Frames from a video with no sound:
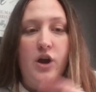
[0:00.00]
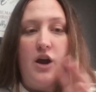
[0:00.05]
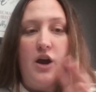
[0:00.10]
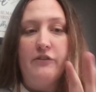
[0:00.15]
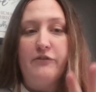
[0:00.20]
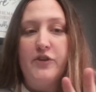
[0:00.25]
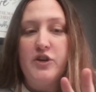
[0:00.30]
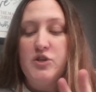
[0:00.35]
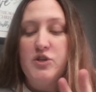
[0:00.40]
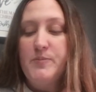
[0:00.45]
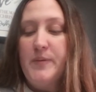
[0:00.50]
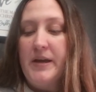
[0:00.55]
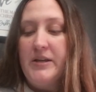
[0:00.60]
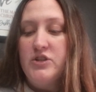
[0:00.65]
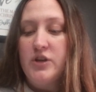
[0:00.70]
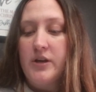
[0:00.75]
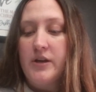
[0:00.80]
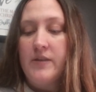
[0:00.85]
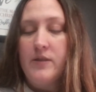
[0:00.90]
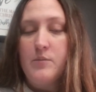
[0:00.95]
our first
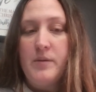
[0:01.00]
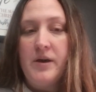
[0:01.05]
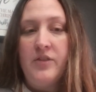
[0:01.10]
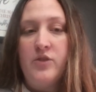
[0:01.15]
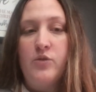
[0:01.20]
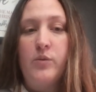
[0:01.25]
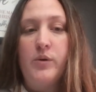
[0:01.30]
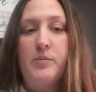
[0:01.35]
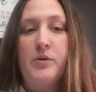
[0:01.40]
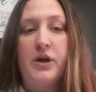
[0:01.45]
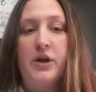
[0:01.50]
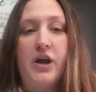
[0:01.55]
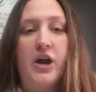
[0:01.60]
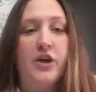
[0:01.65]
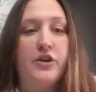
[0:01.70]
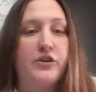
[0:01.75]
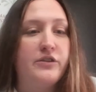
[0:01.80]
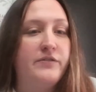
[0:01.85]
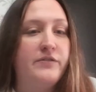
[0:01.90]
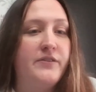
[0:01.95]
paycheck of the month, we put
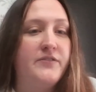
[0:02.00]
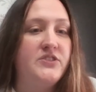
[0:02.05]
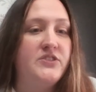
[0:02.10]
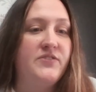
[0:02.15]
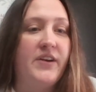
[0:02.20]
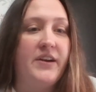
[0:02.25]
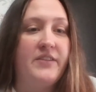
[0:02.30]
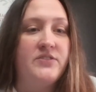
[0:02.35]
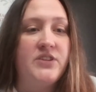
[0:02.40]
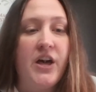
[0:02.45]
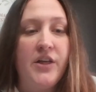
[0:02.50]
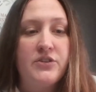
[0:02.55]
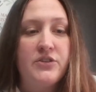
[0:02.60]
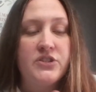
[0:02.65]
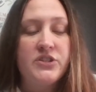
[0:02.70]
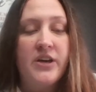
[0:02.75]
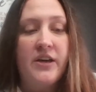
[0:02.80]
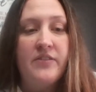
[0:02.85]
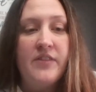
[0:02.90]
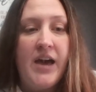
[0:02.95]

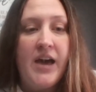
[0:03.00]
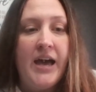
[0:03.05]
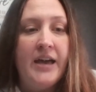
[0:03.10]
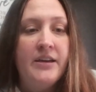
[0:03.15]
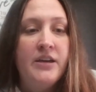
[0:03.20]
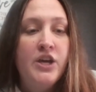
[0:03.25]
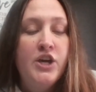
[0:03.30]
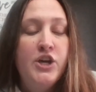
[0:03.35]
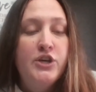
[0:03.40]
$155 on that.